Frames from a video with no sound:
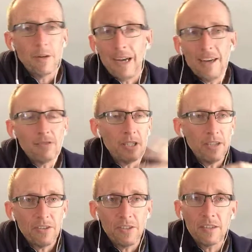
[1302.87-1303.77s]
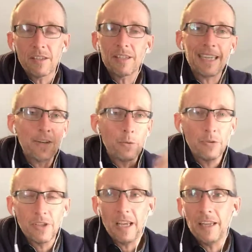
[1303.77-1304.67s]
have lists, schedule
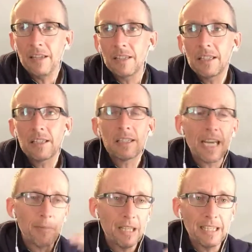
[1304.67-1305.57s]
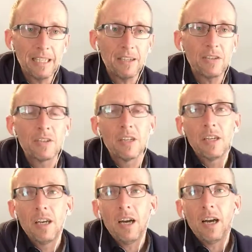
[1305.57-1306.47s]
sends, segment lists,
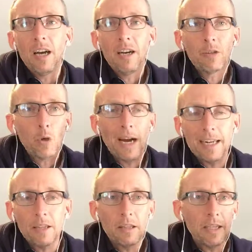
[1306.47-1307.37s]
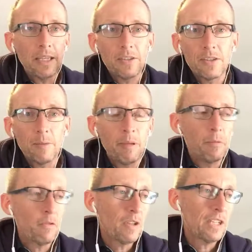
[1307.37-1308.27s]
track links that
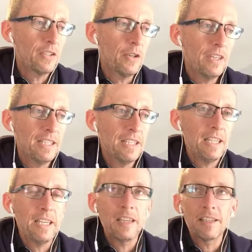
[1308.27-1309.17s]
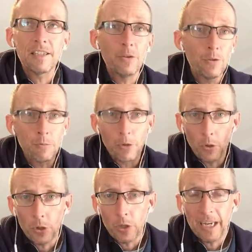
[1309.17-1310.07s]
people have clicked on, and do some
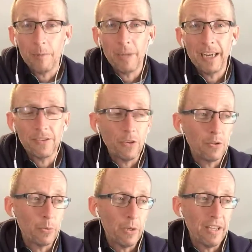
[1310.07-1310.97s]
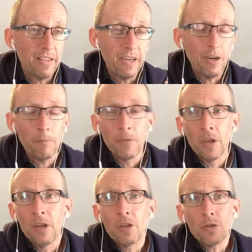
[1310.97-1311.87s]
nurture campaigns along the way there.
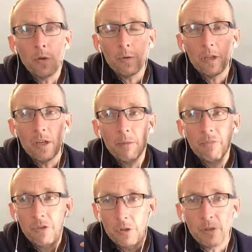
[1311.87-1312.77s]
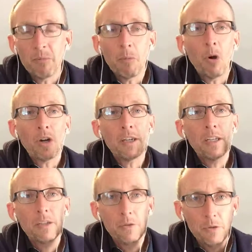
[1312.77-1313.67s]
So if you're going to do email
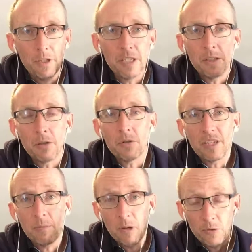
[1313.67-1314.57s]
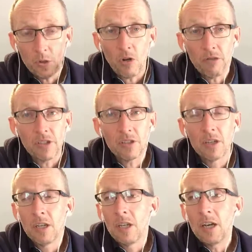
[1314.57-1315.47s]
marketing, you need to use an email service.
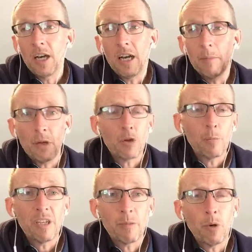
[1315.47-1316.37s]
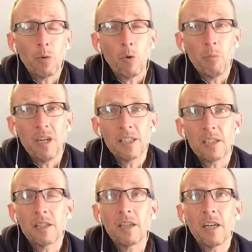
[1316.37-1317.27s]
MailChimp has a pretty
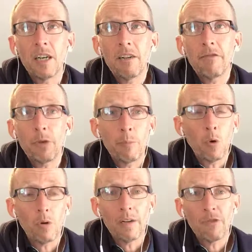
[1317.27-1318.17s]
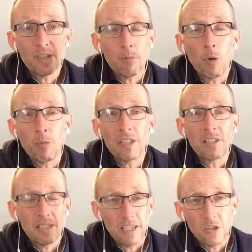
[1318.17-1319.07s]
robust free program for the small
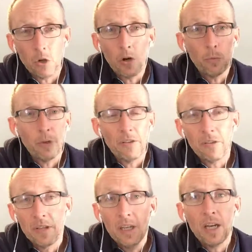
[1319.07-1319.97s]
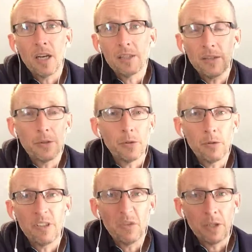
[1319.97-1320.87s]
business to get started with until you
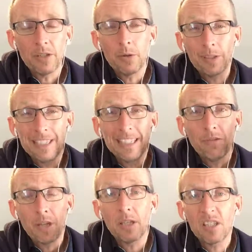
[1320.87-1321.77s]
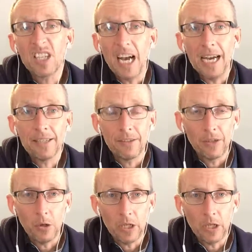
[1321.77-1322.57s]
get to a significant size in your